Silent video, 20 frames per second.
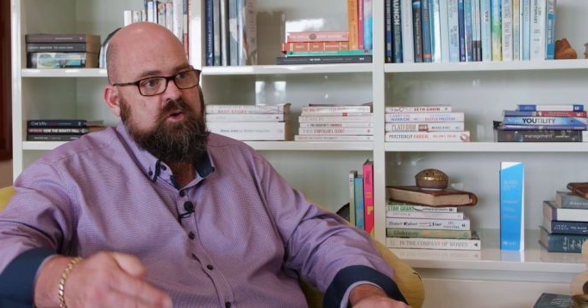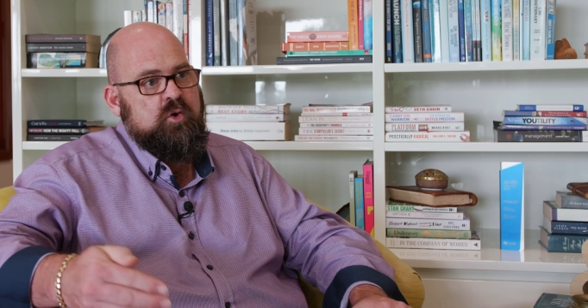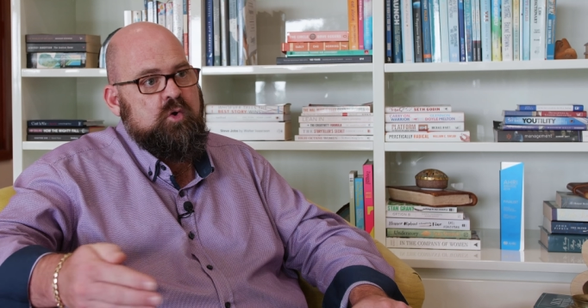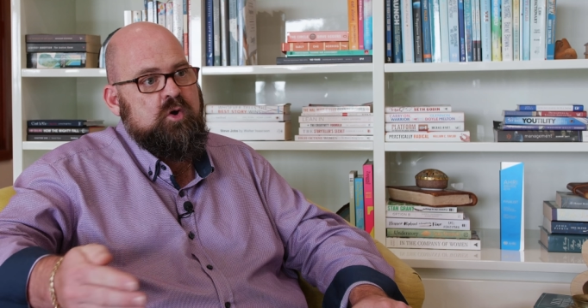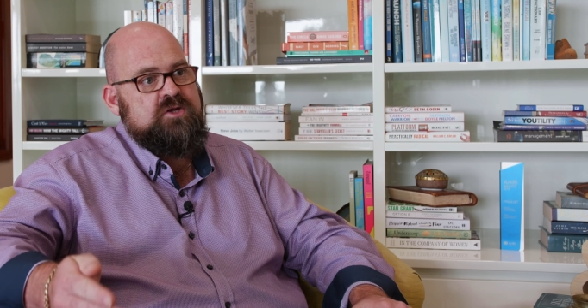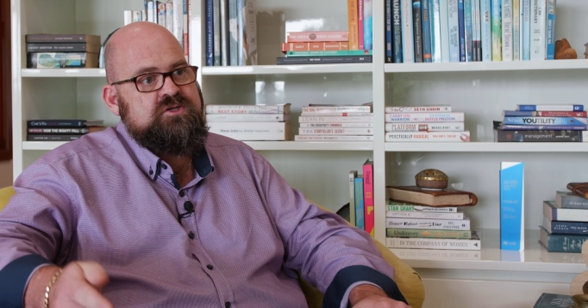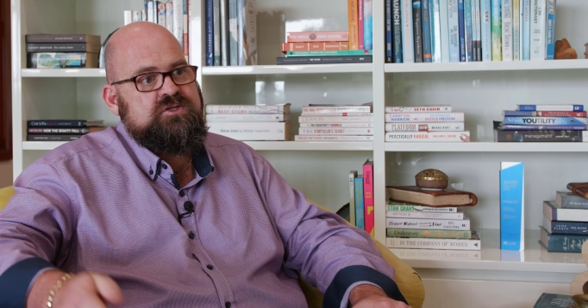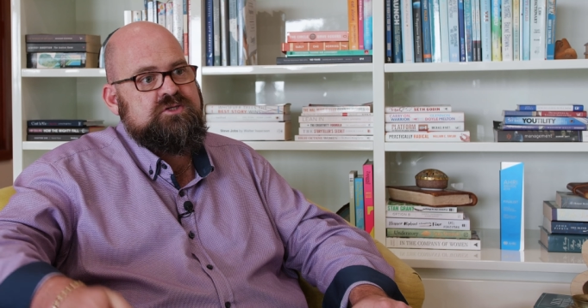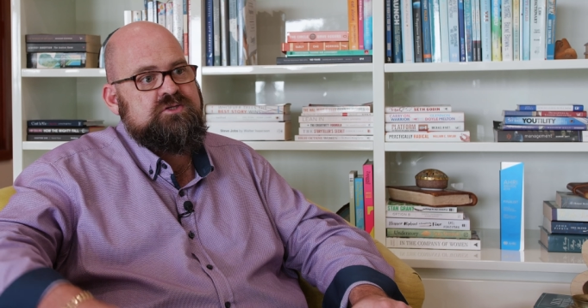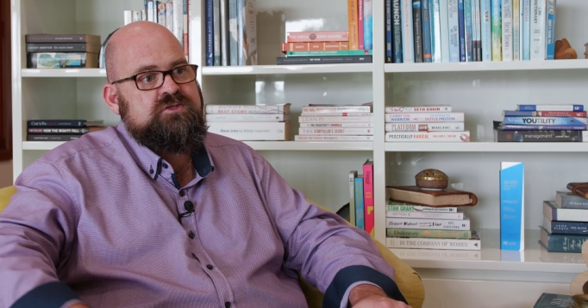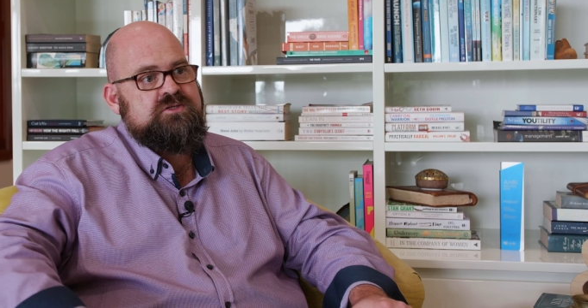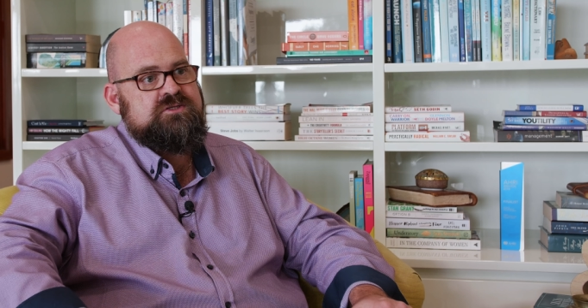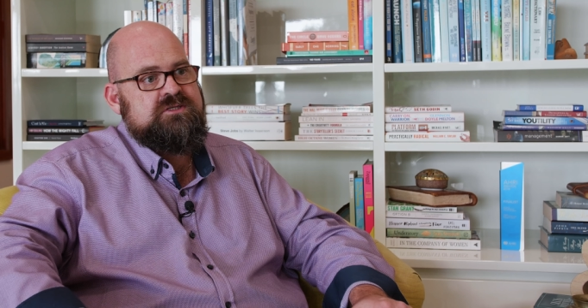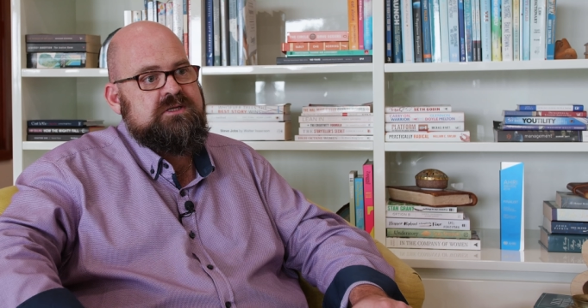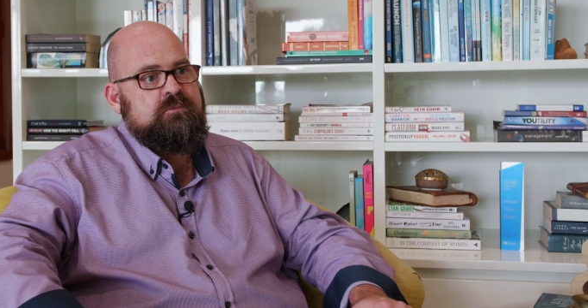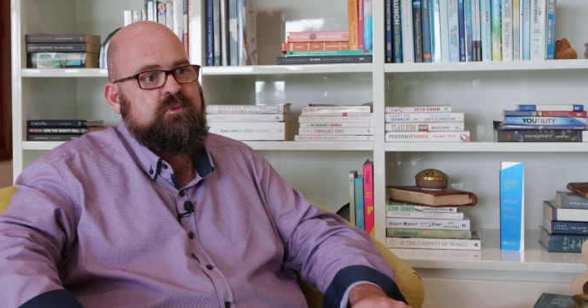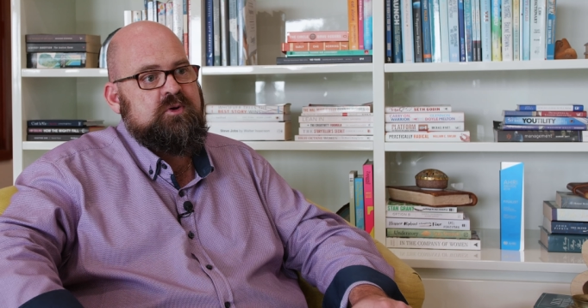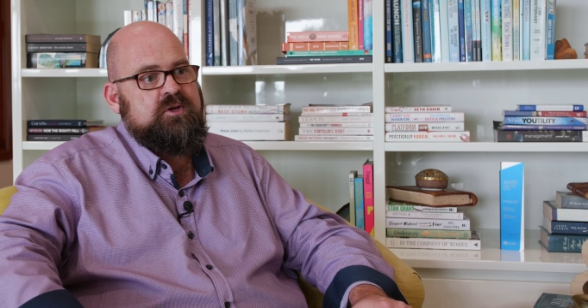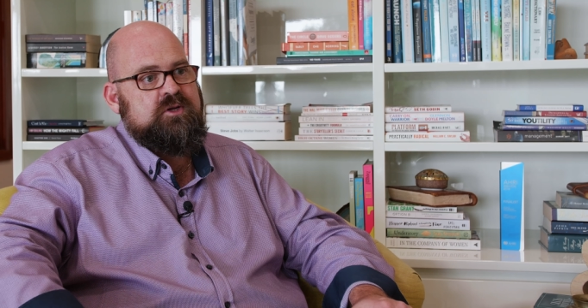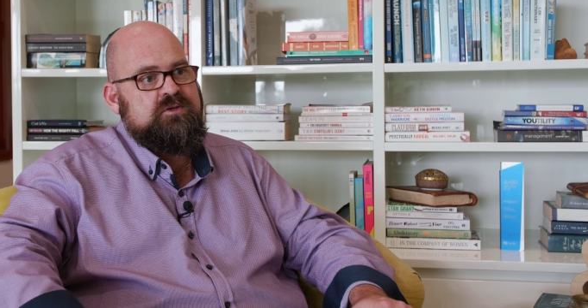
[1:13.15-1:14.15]
guide you to
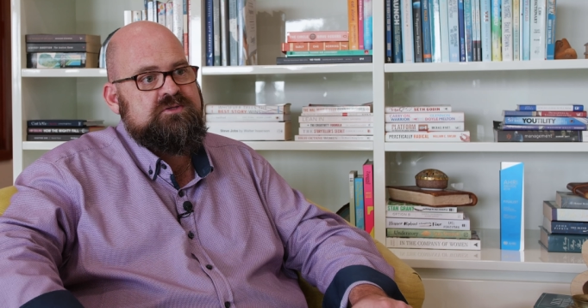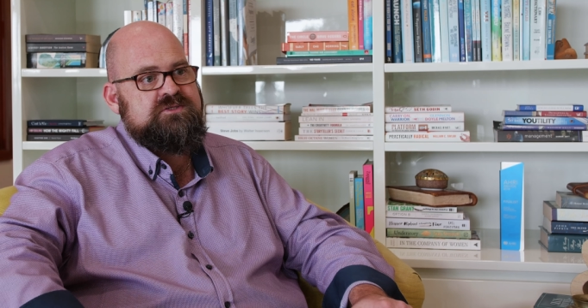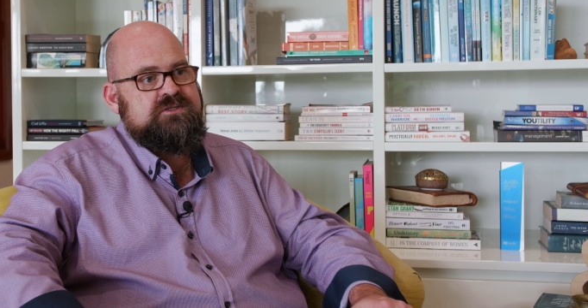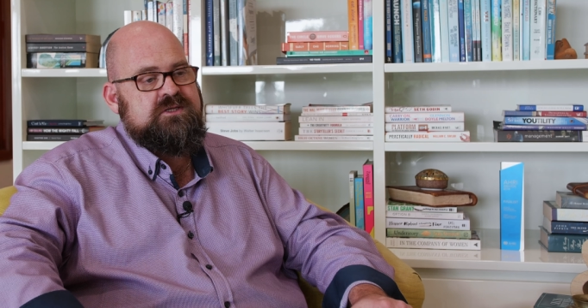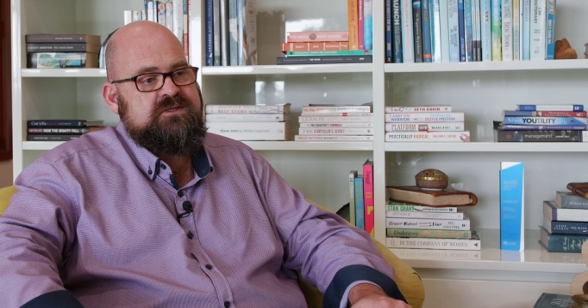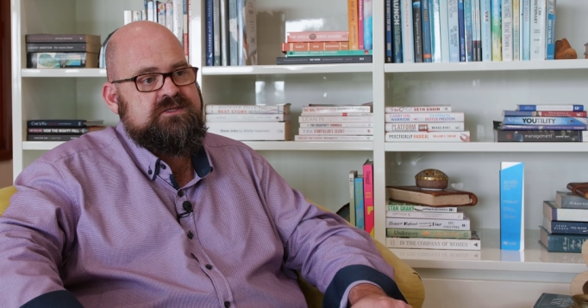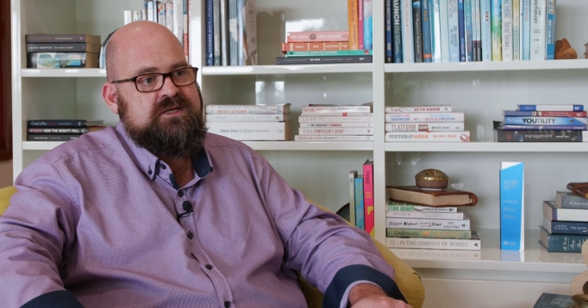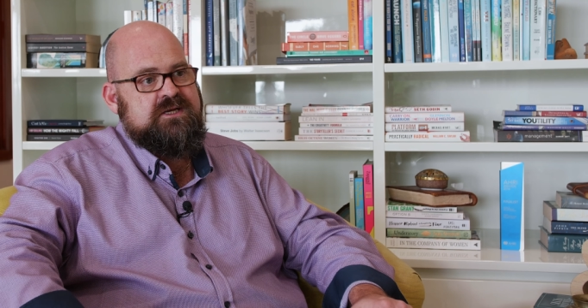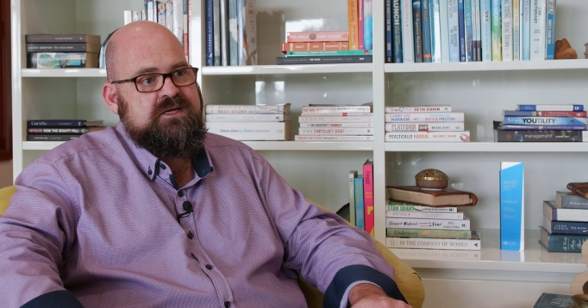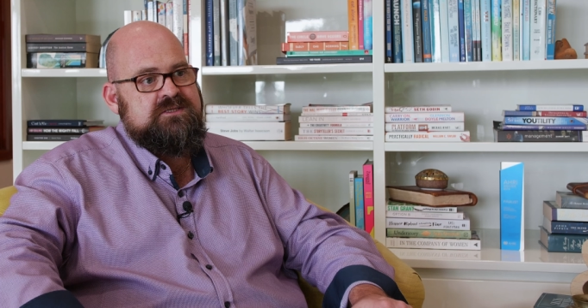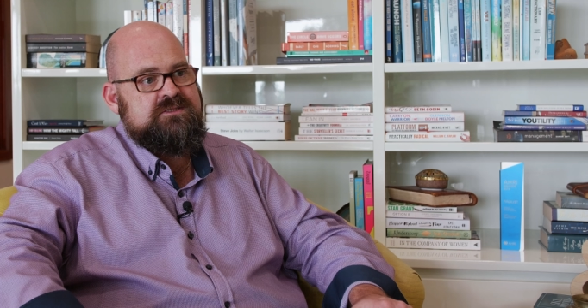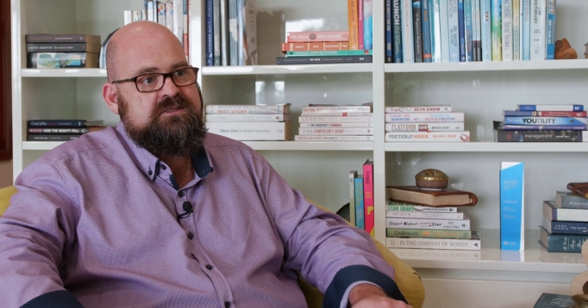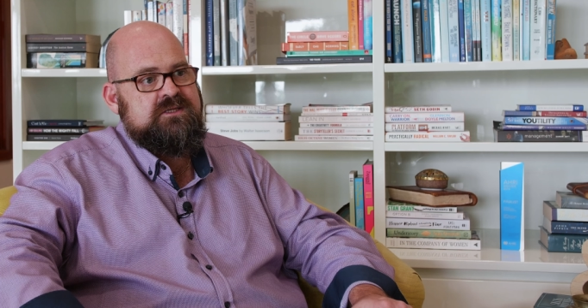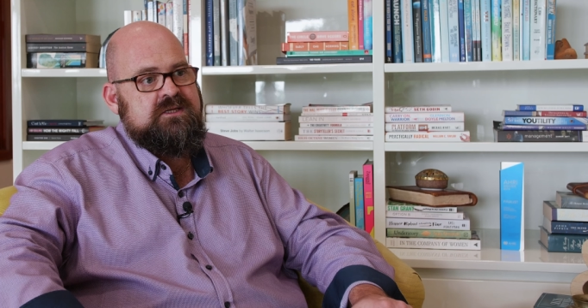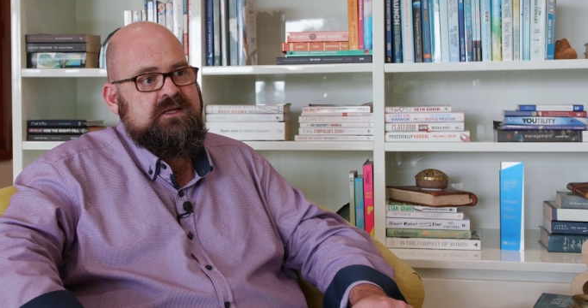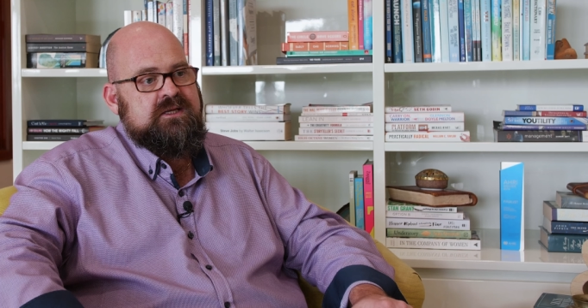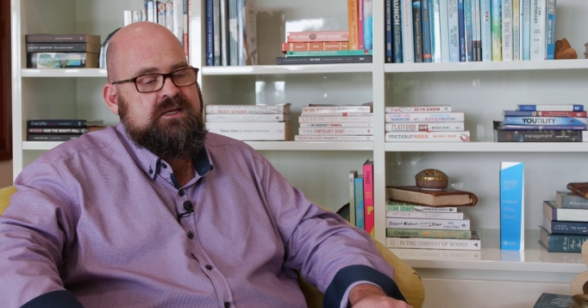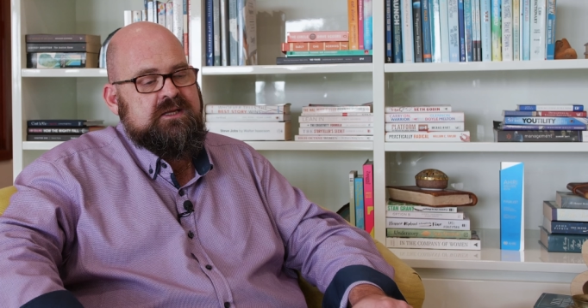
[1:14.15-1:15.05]
somebody else that does.